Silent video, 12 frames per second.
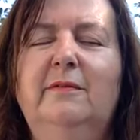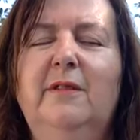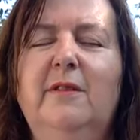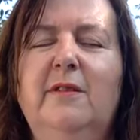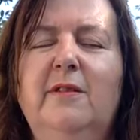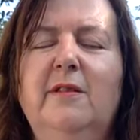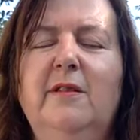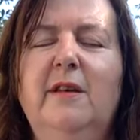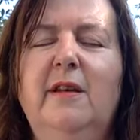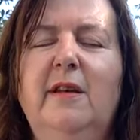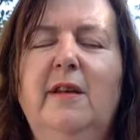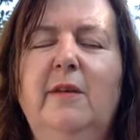just
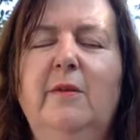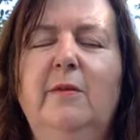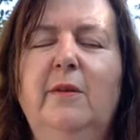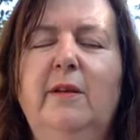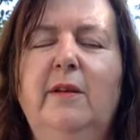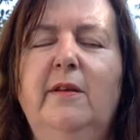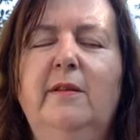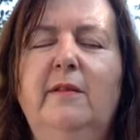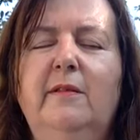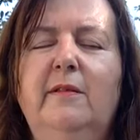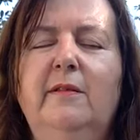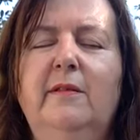take it all in.
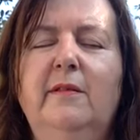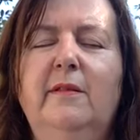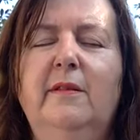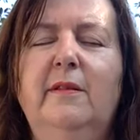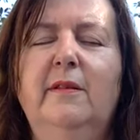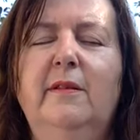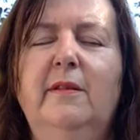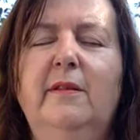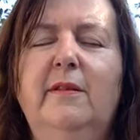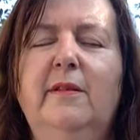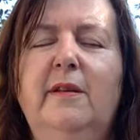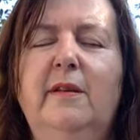
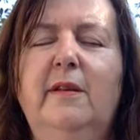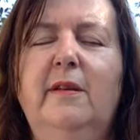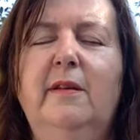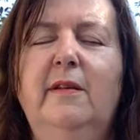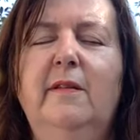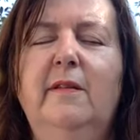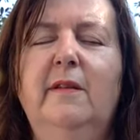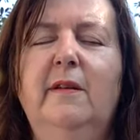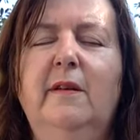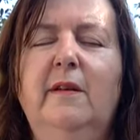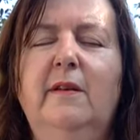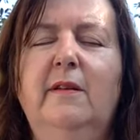Take in the
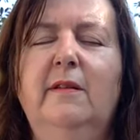light.